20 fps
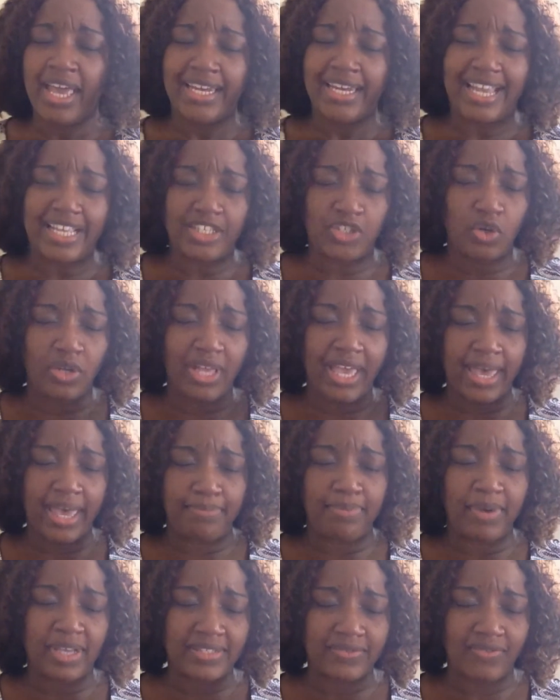that you
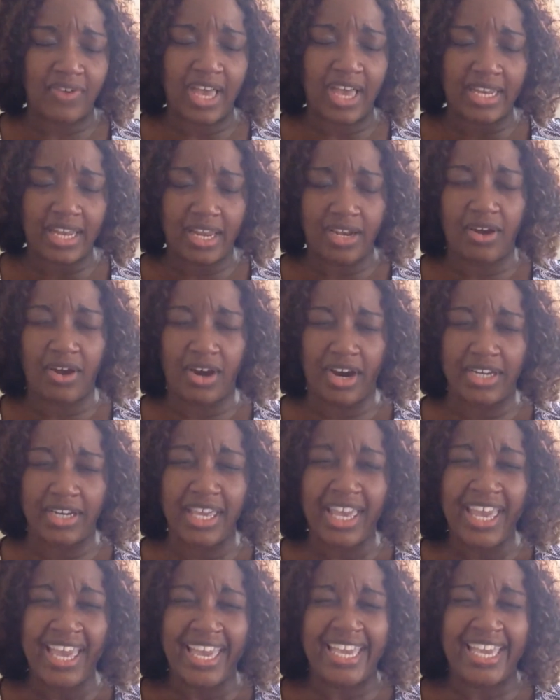help us, Father Lord,
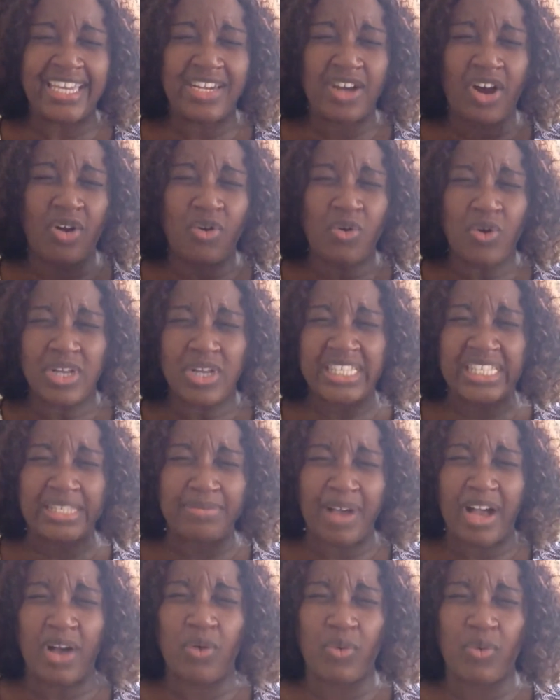in our own
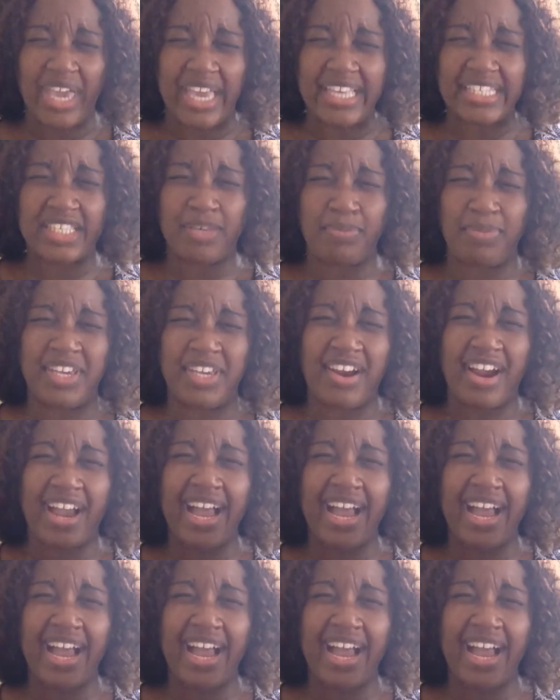small ways to be your